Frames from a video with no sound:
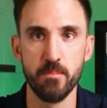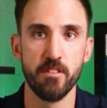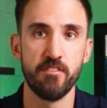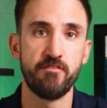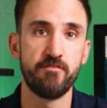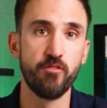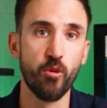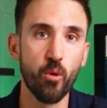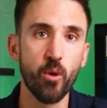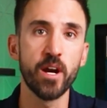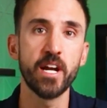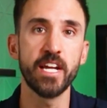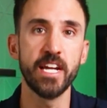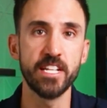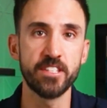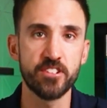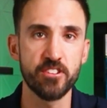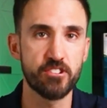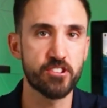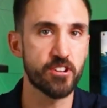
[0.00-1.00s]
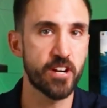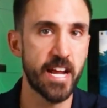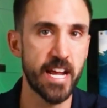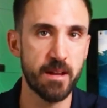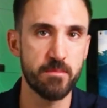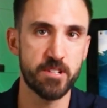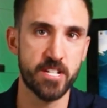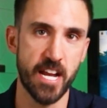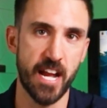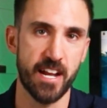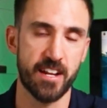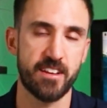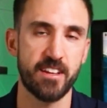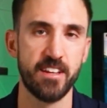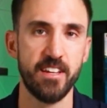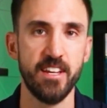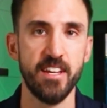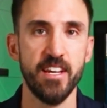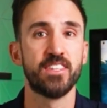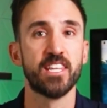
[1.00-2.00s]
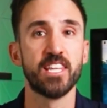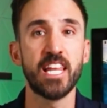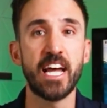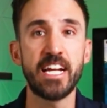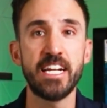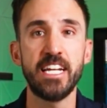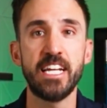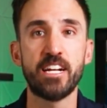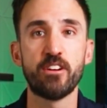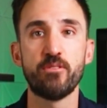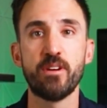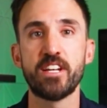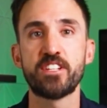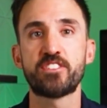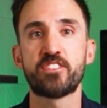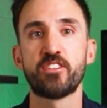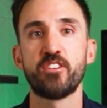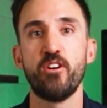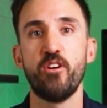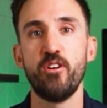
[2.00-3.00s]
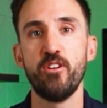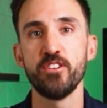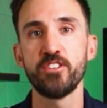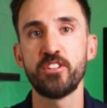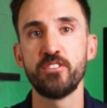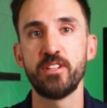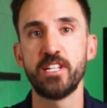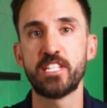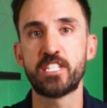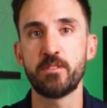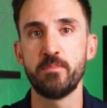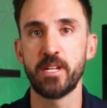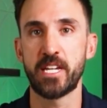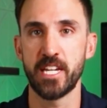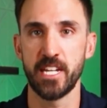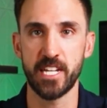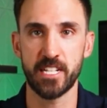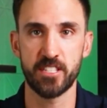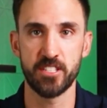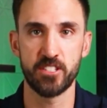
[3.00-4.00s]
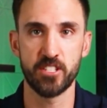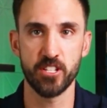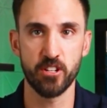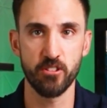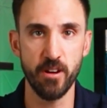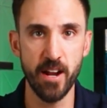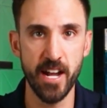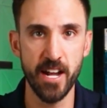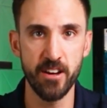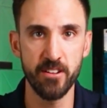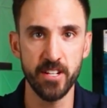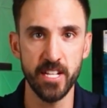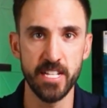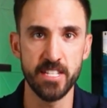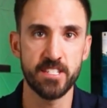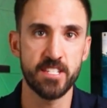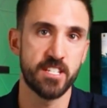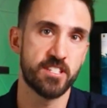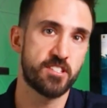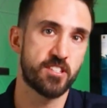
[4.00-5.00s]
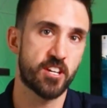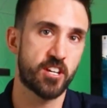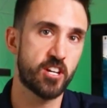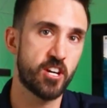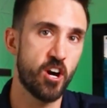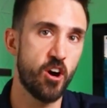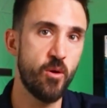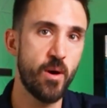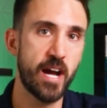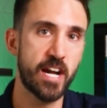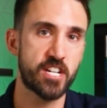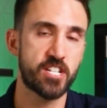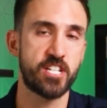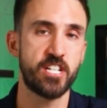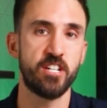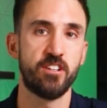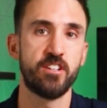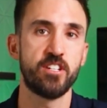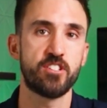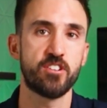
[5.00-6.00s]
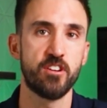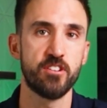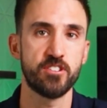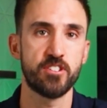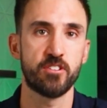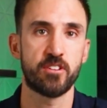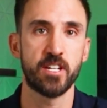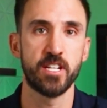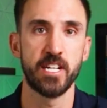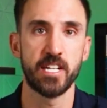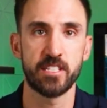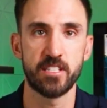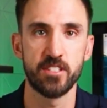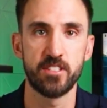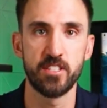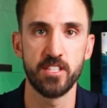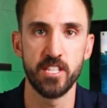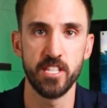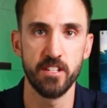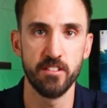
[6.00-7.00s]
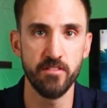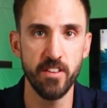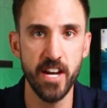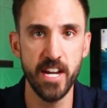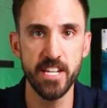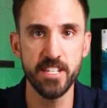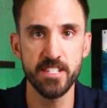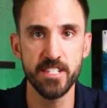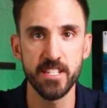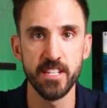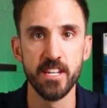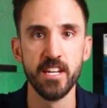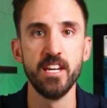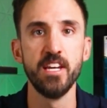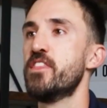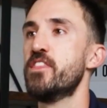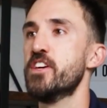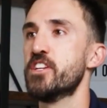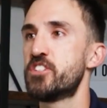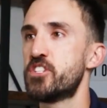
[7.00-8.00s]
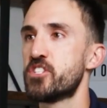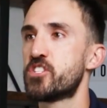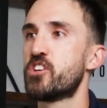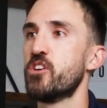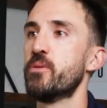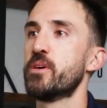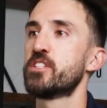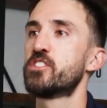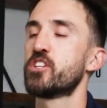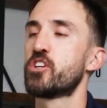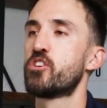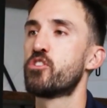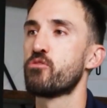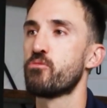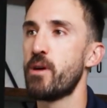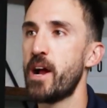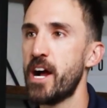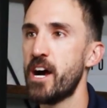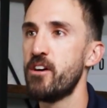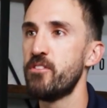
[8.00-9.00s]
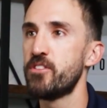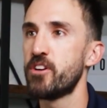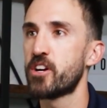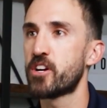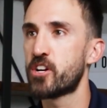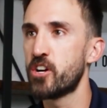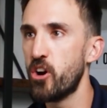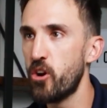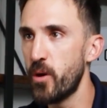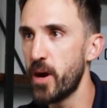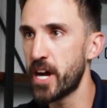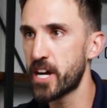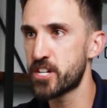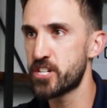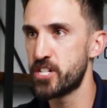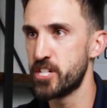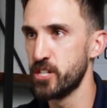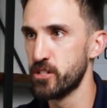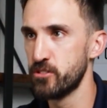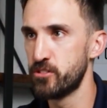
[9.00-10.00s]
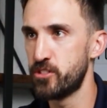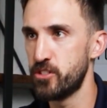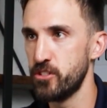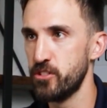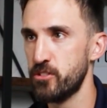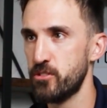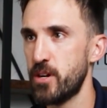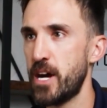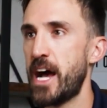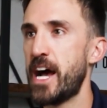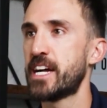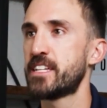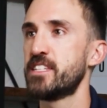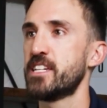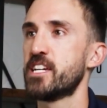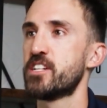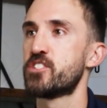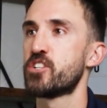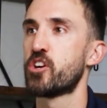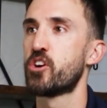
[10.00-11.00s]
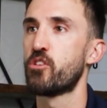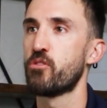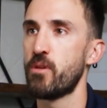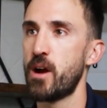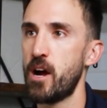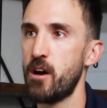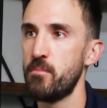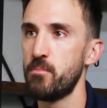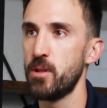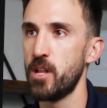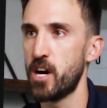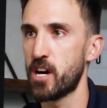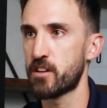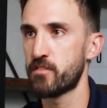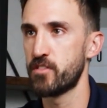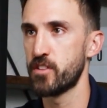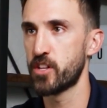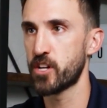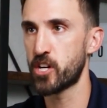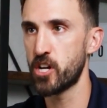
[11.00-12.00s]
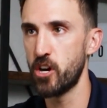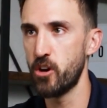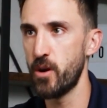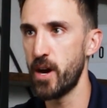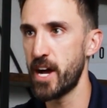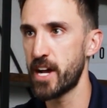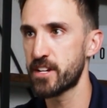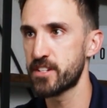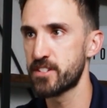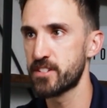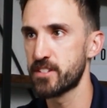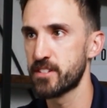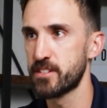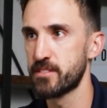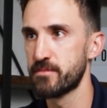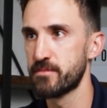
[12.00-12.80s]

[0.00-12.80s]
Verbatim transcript: and before it enters your ham shack. The lightning arrestor also needs to be connected to ground, and since the coax shield is also connected to the device, this is going to ground our coax shield too, acting as a ground block for the coax.